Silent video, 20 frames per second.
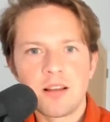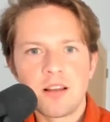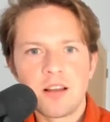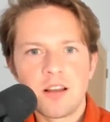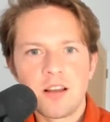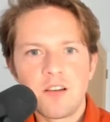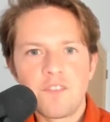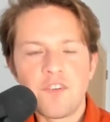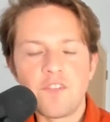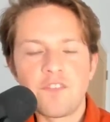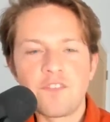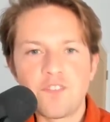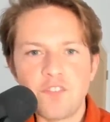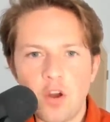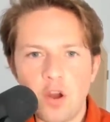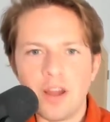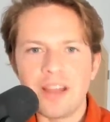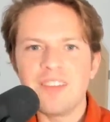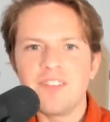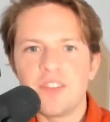for
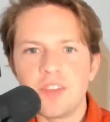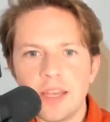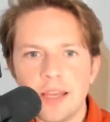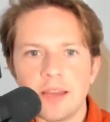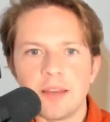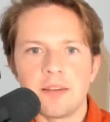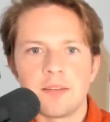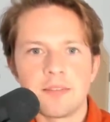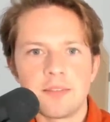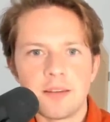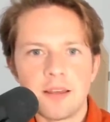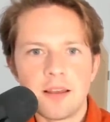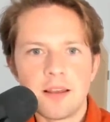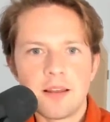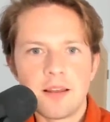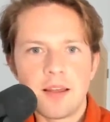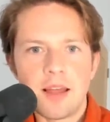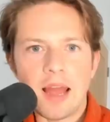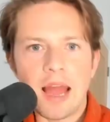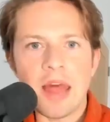5 years,
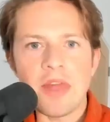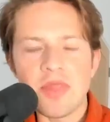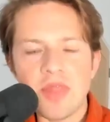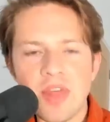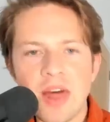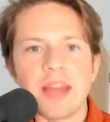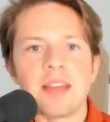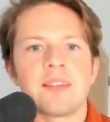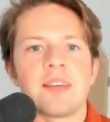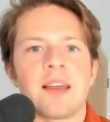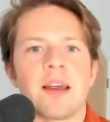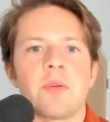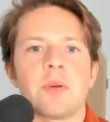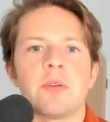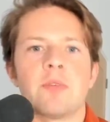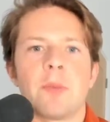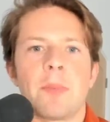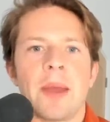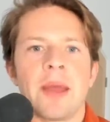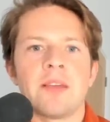and that is how he
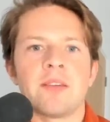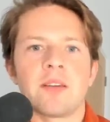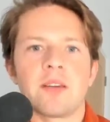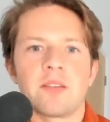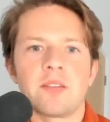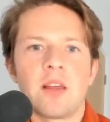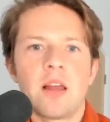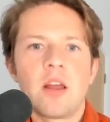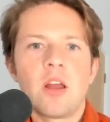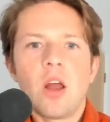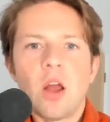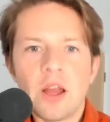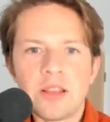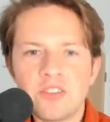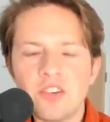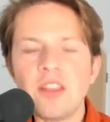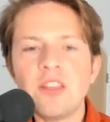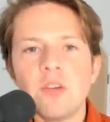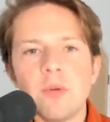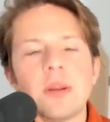repays us. I
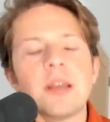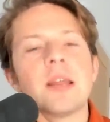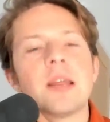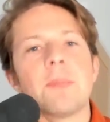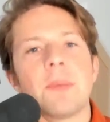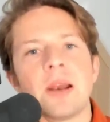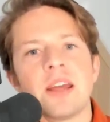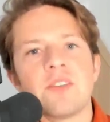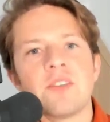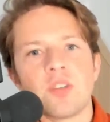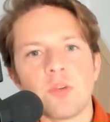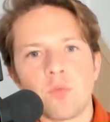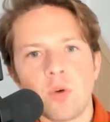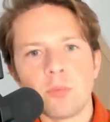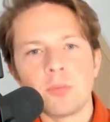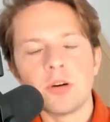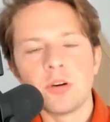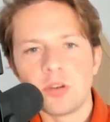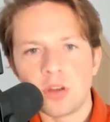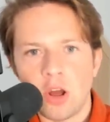genuinely believe that
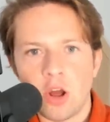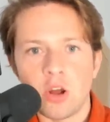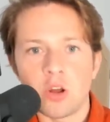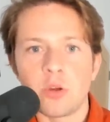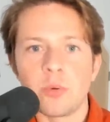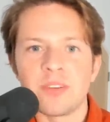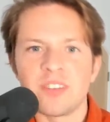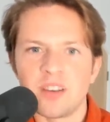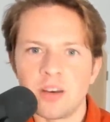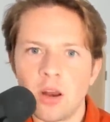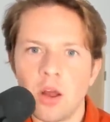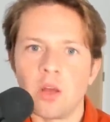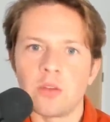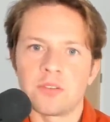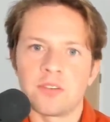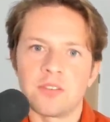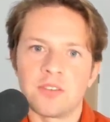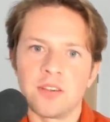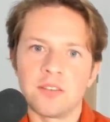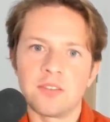Romelu Lukaku is a
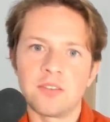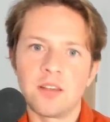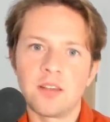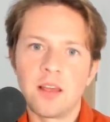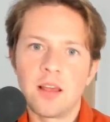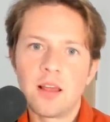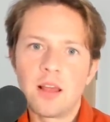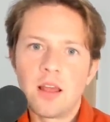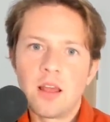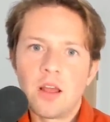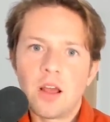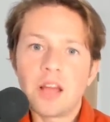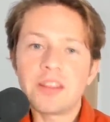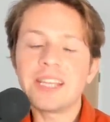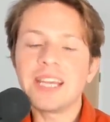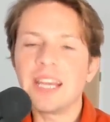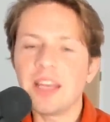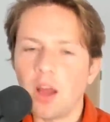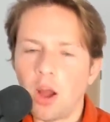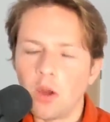narcissist. I think
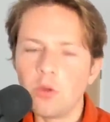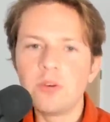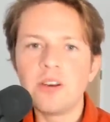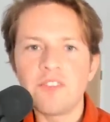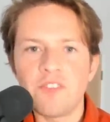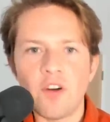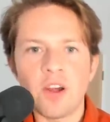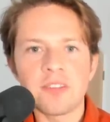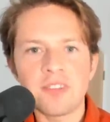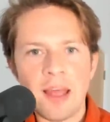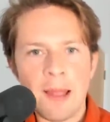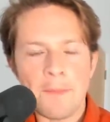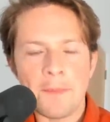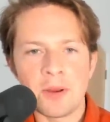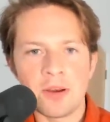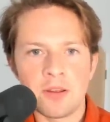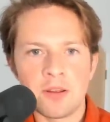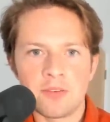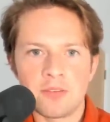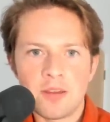he only finds
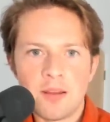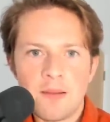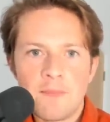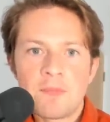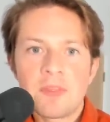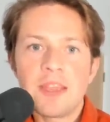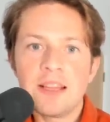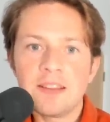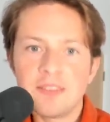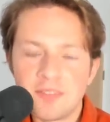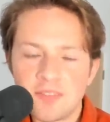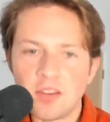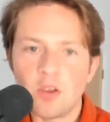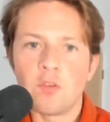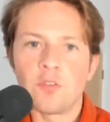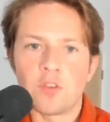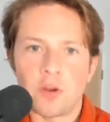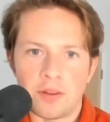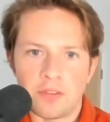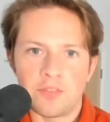happiness in
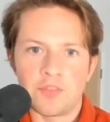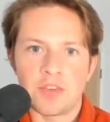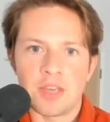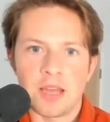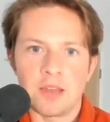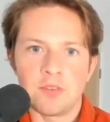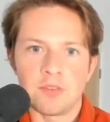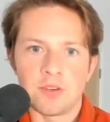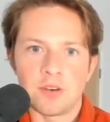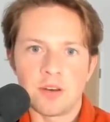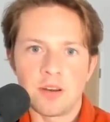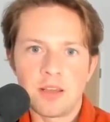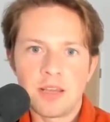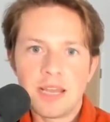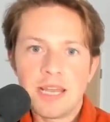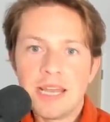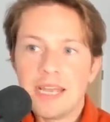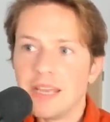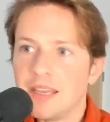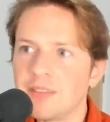self-gratification.
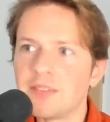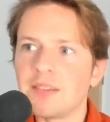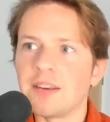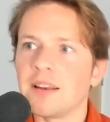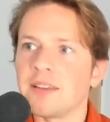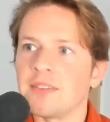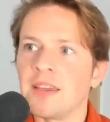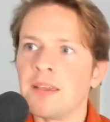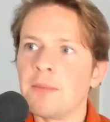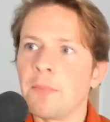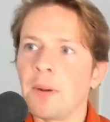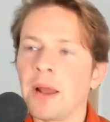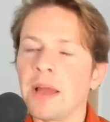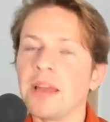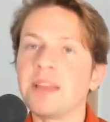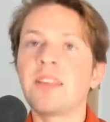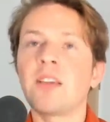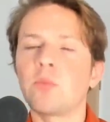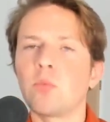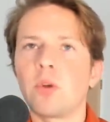He isn't a team player. He
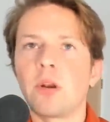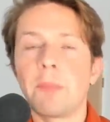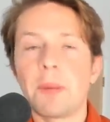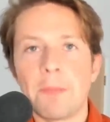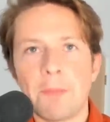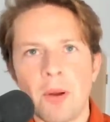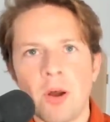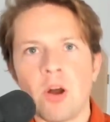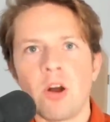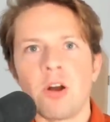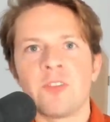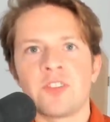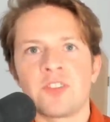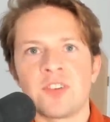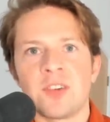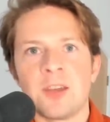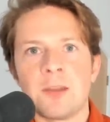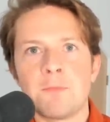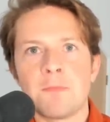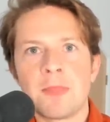doesn't want to be part of a
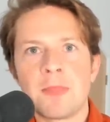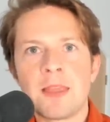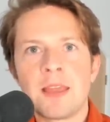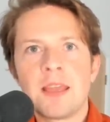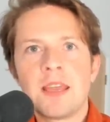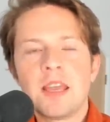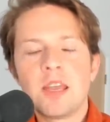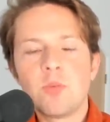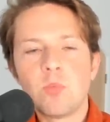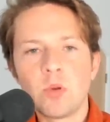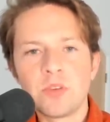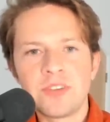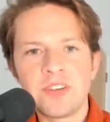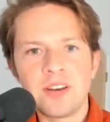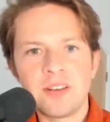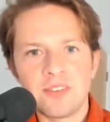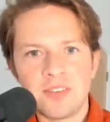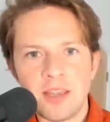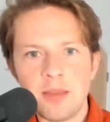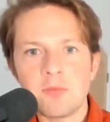team. He wanted a
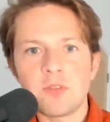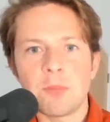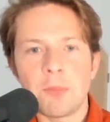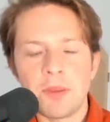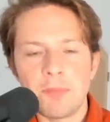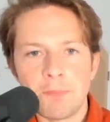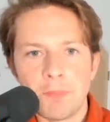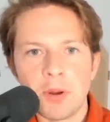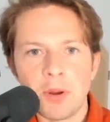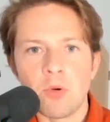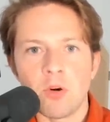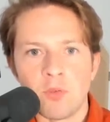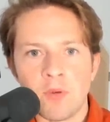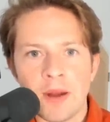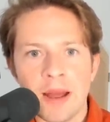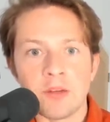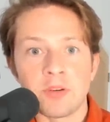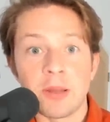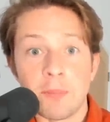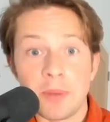team to be built
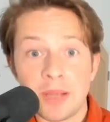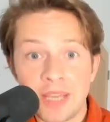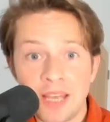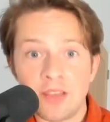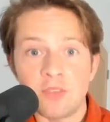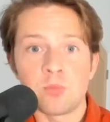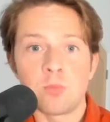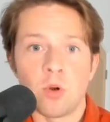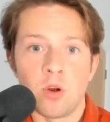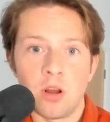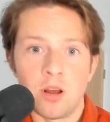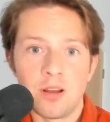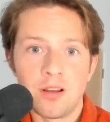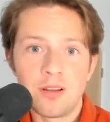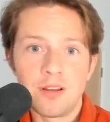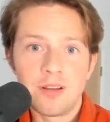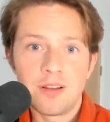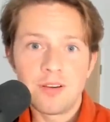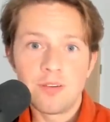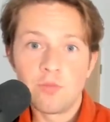around him. But guess what,
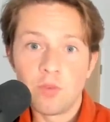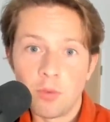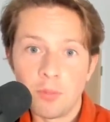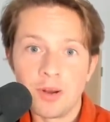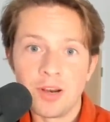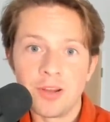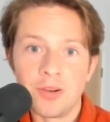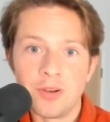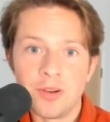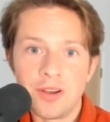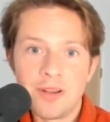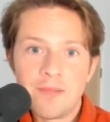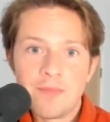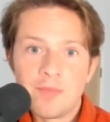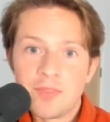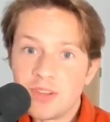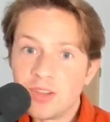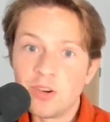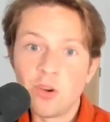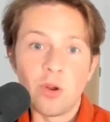Romelu?
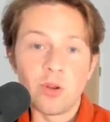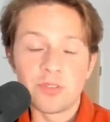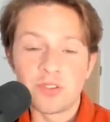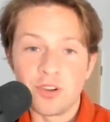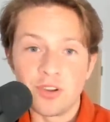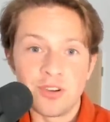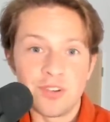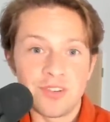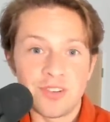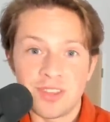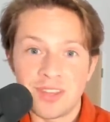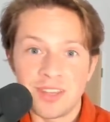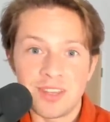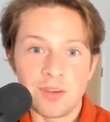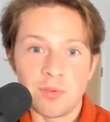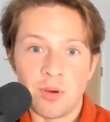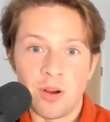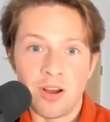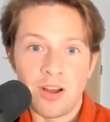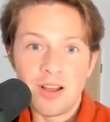You're not as good as you think
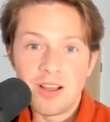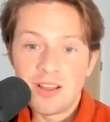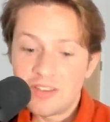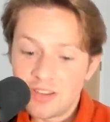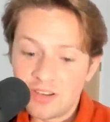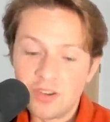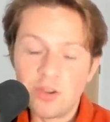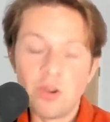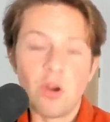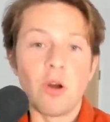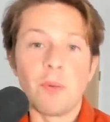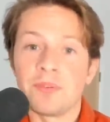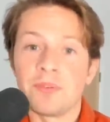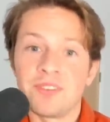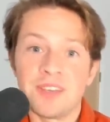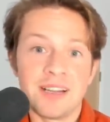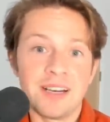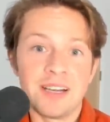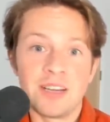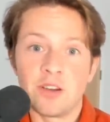you are. You're not a
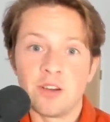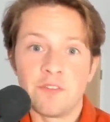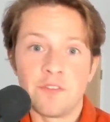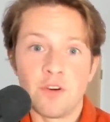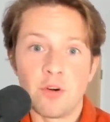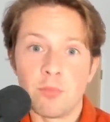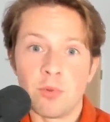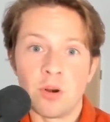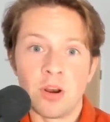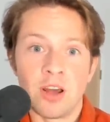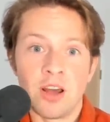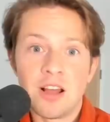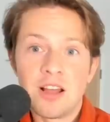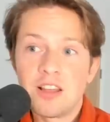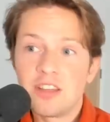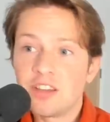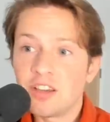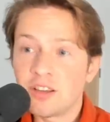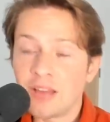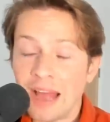particularly good footballer.
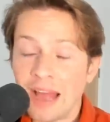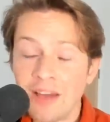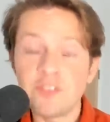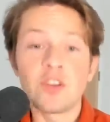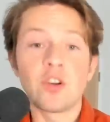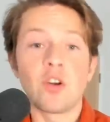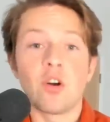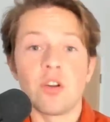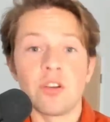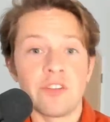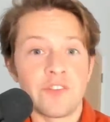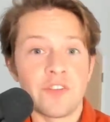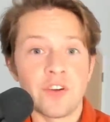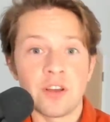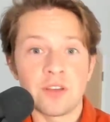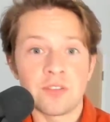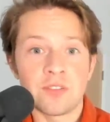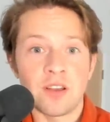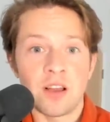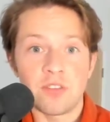You haven't got the
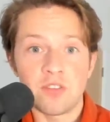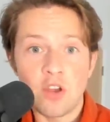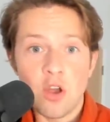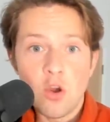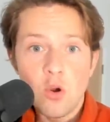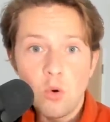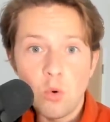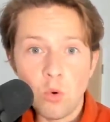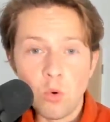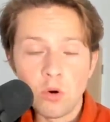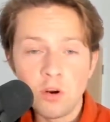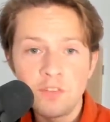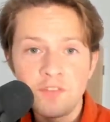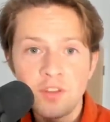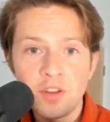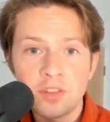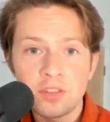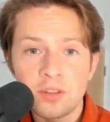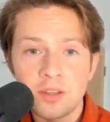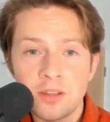first touch. All of
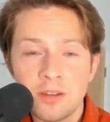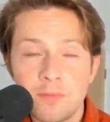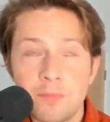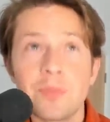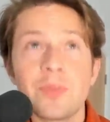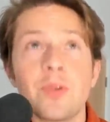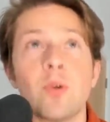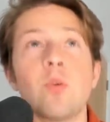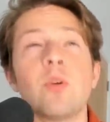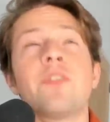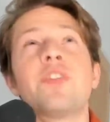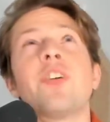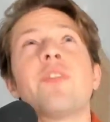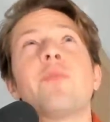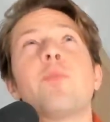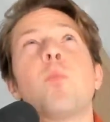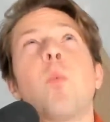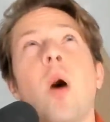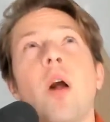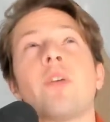the
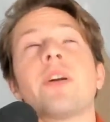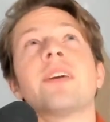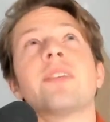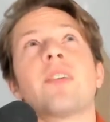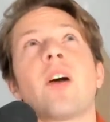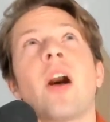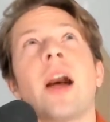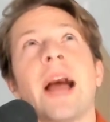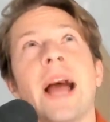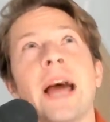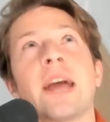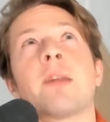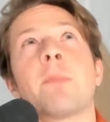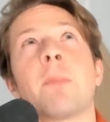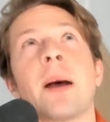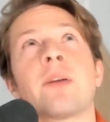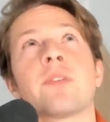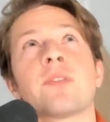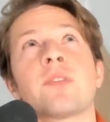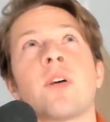worries that I had
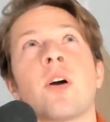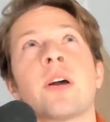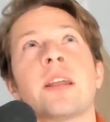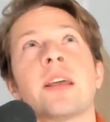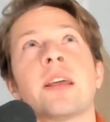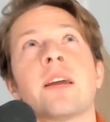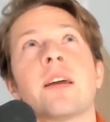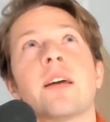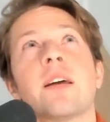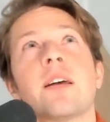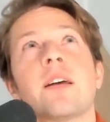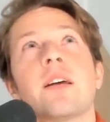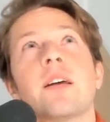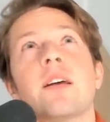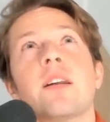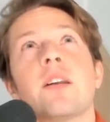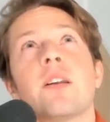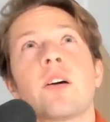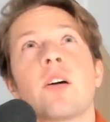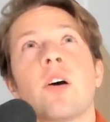about signing
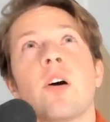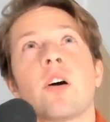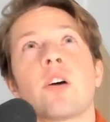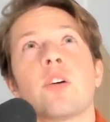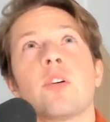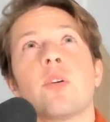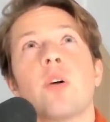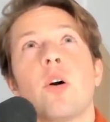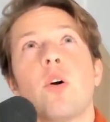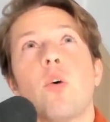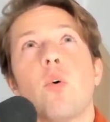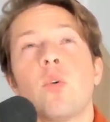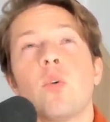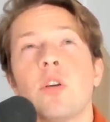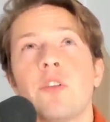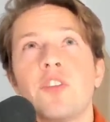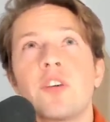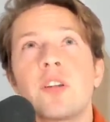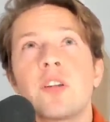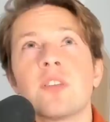Lukaku, all
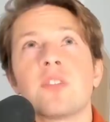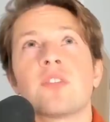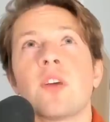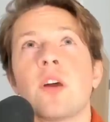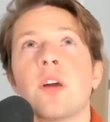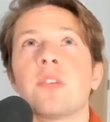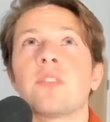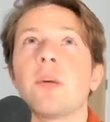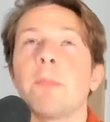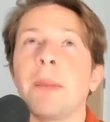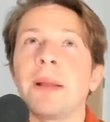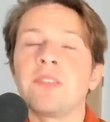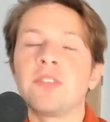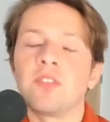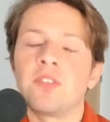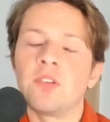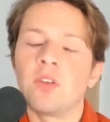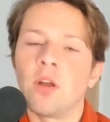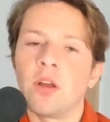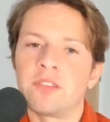of the concerns that
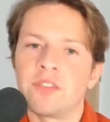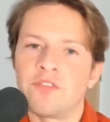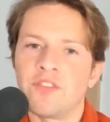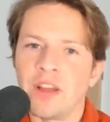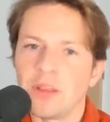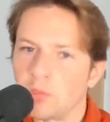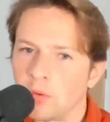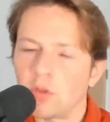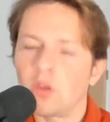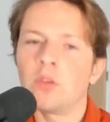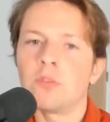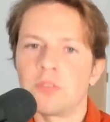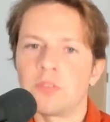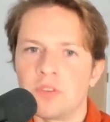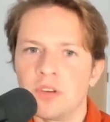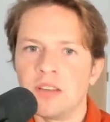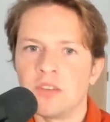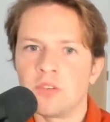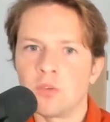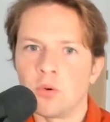Manchester United fans were
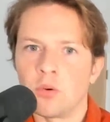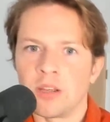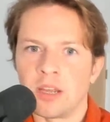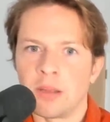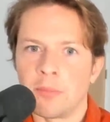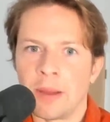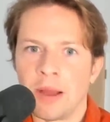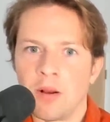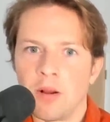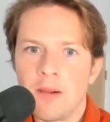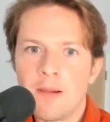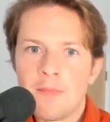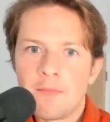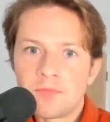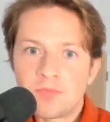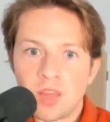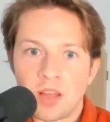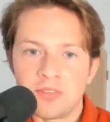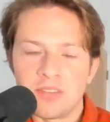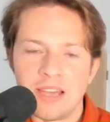constantly talking about,
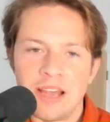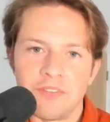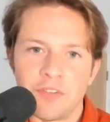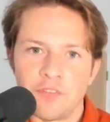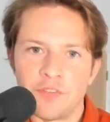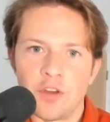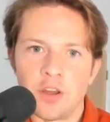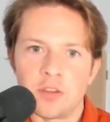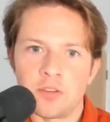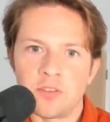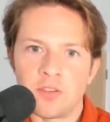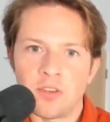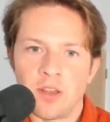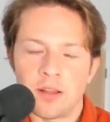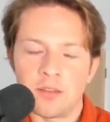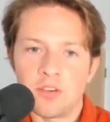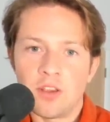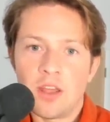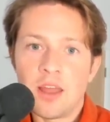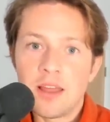does he have a first
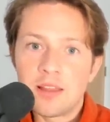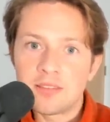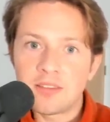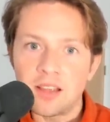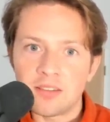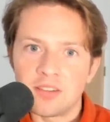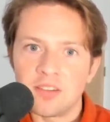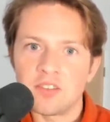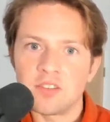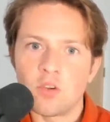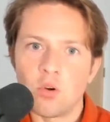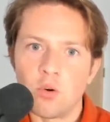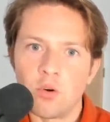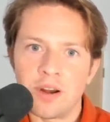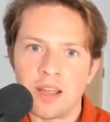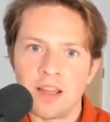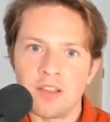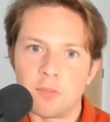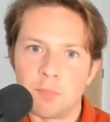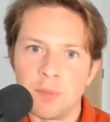touch? Does he score
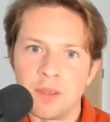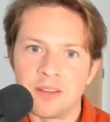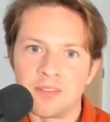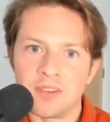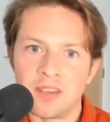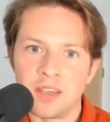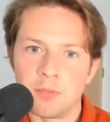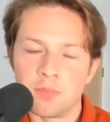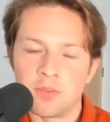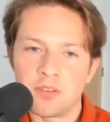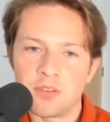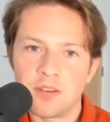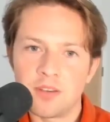against big teams?